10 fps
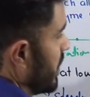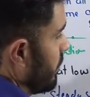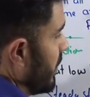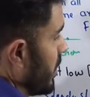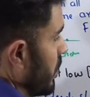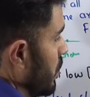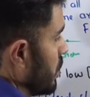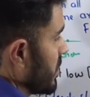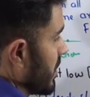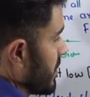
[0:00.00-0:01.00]
very
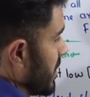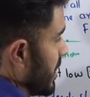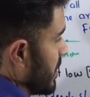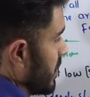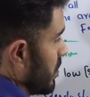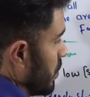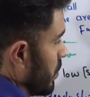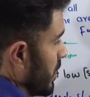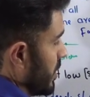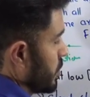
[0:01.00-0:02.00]
loose substrate,
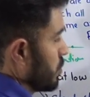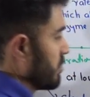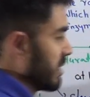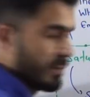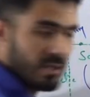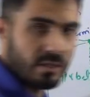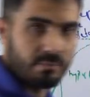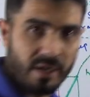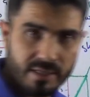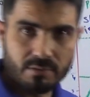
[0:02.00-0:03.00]
only 2 substrate
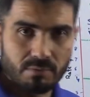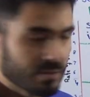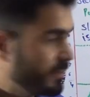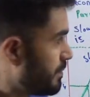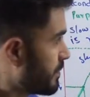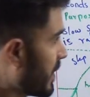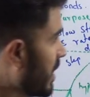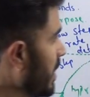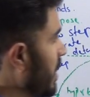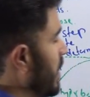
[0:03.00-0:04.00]
molecules.
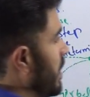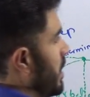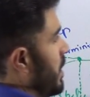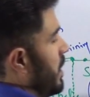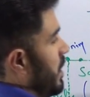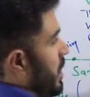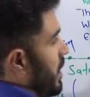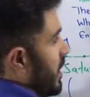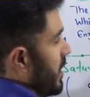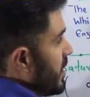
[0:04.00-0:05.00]

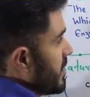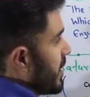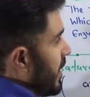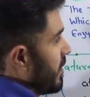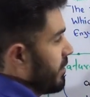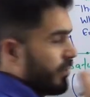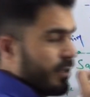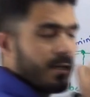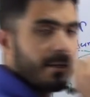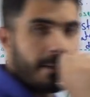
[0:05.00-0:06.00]
In this kind of
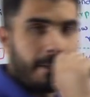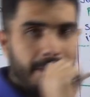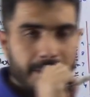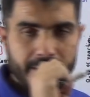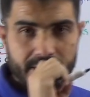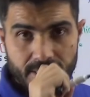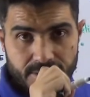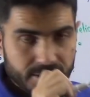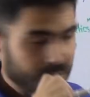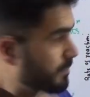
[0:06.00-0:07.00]

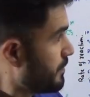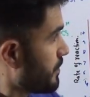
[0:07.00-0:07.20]
reaction,